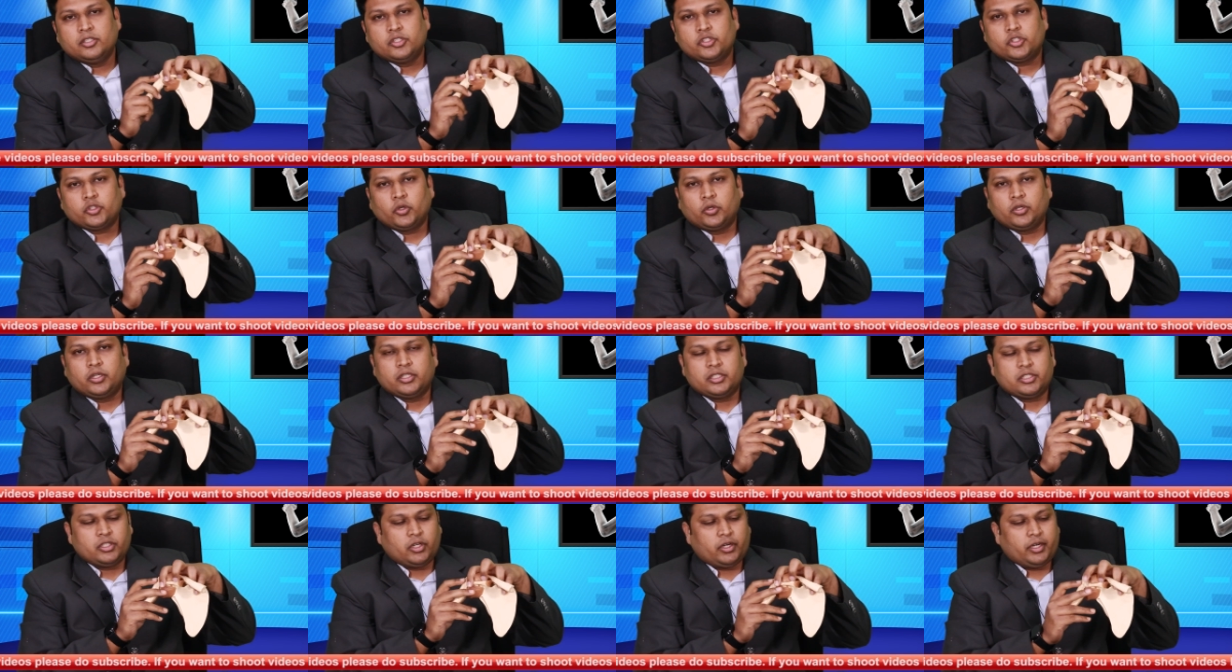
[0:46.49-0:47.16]

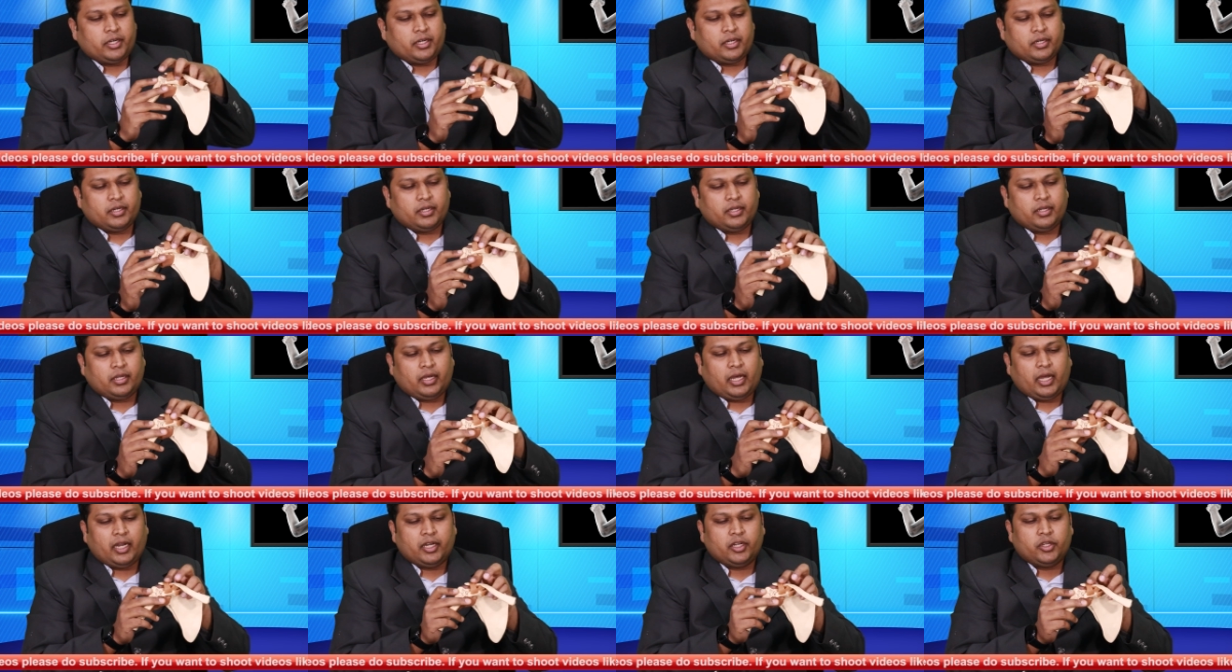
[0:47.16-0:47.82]
shoulder joint
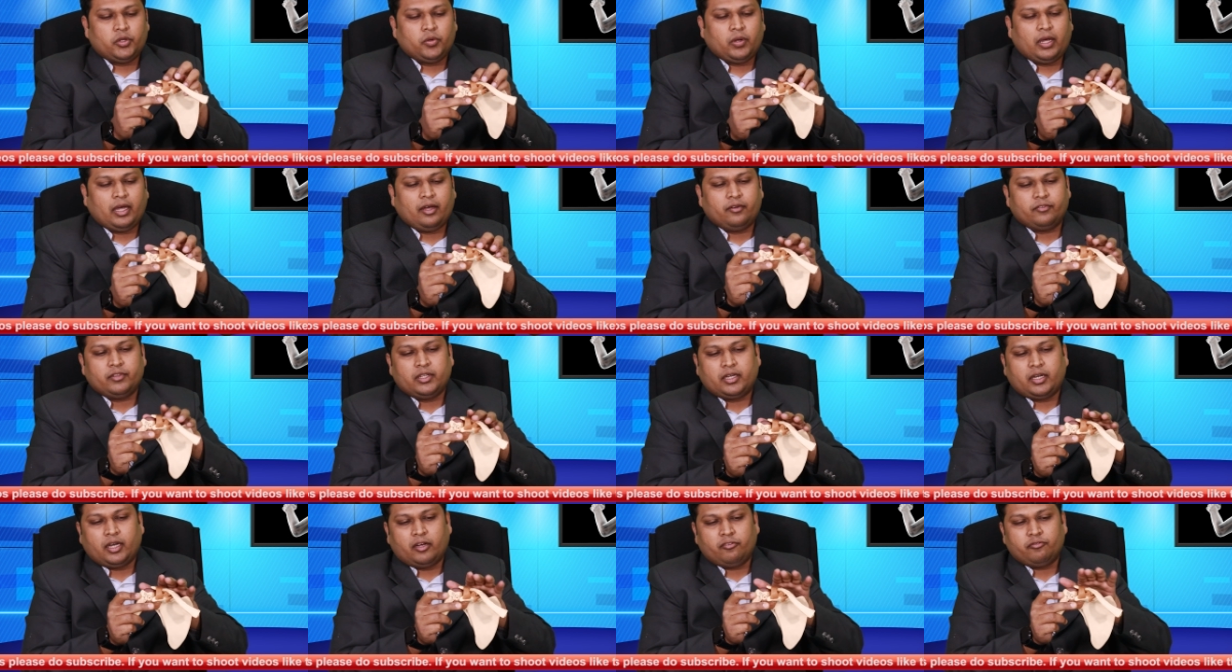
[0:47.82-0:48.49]
and you have
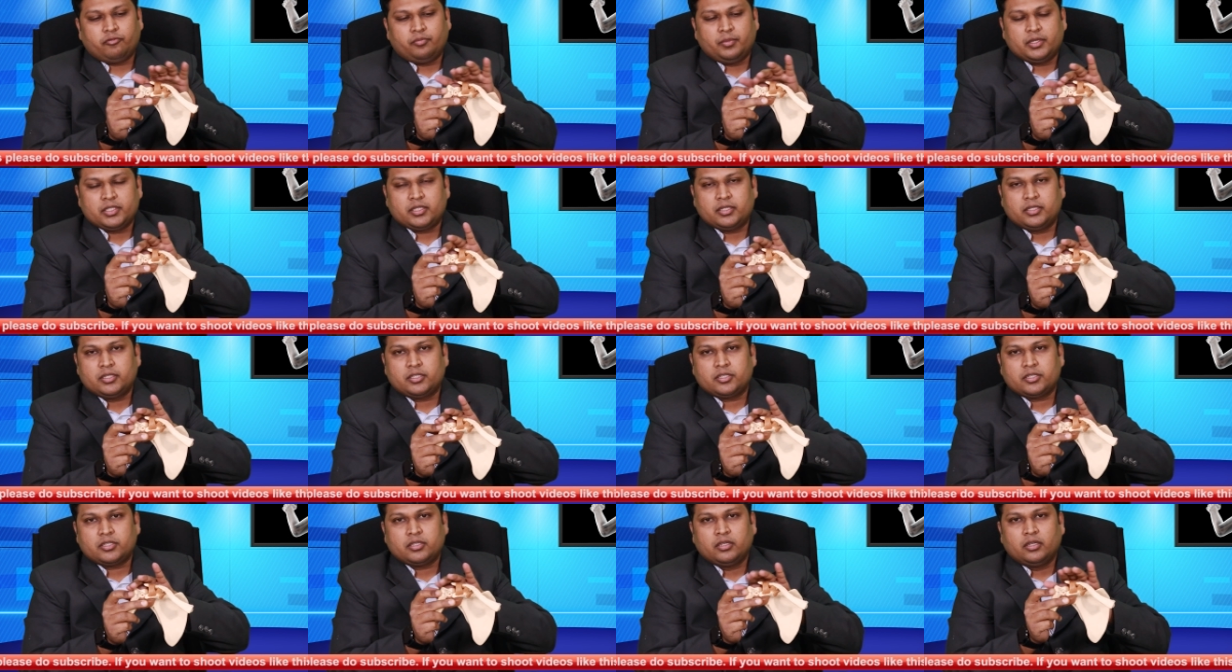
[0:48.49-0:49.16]
the cuff
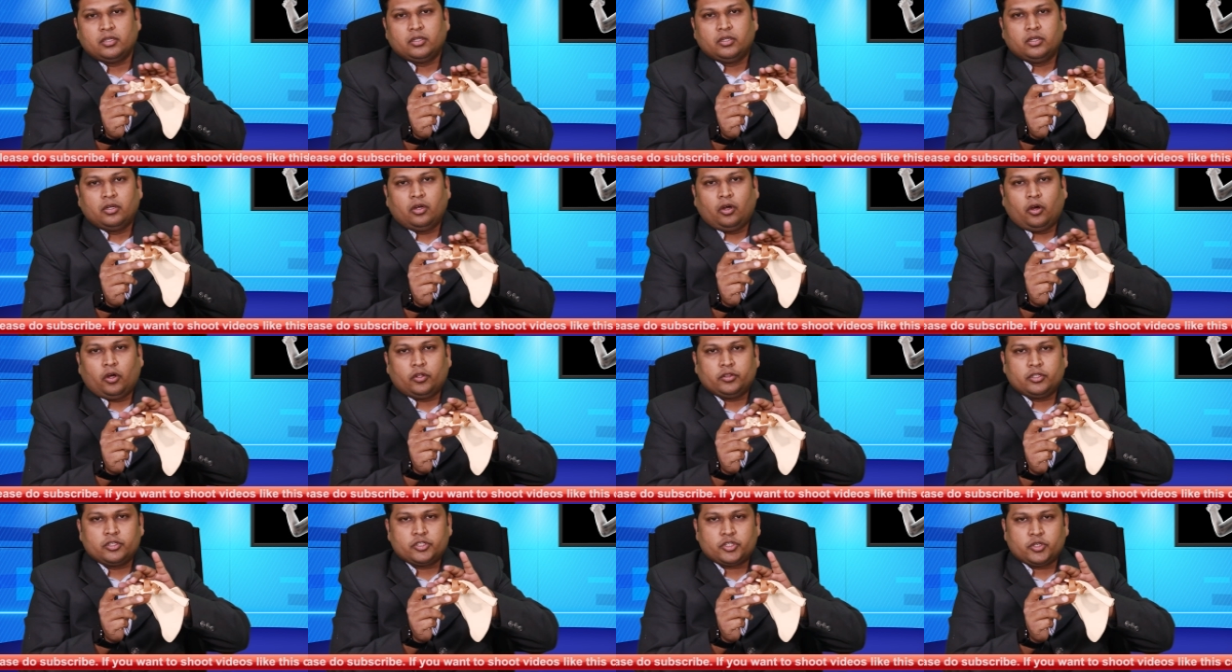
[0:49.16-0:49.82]
muscles
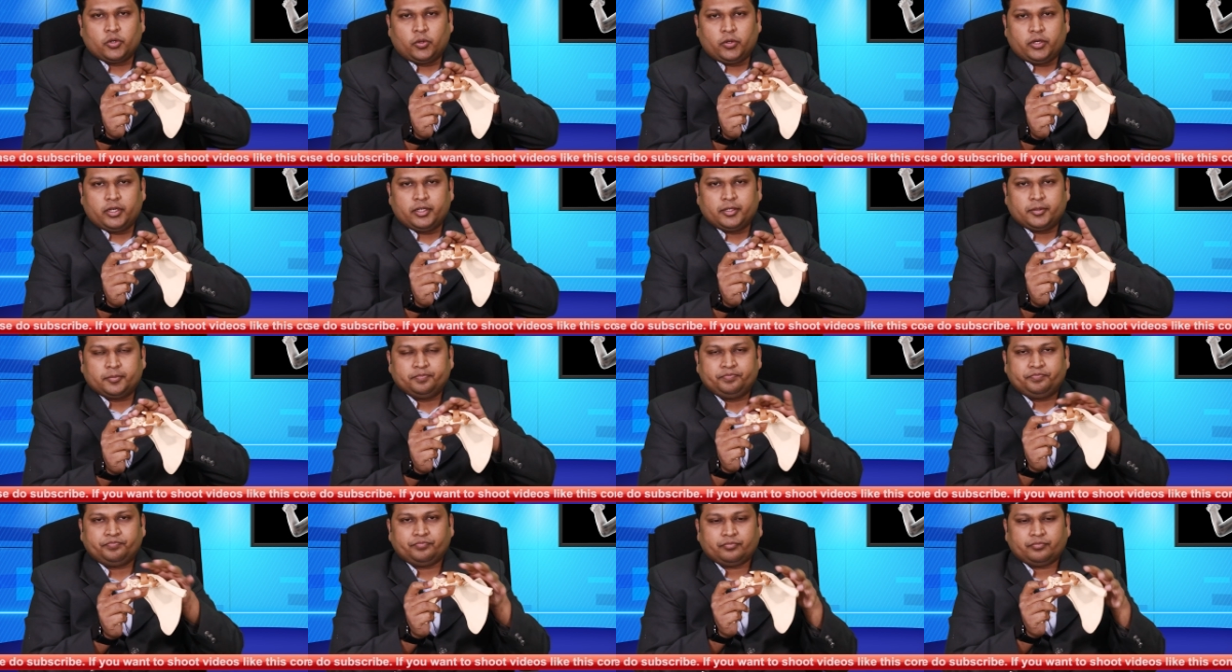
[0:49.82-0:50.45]
on the shoulder.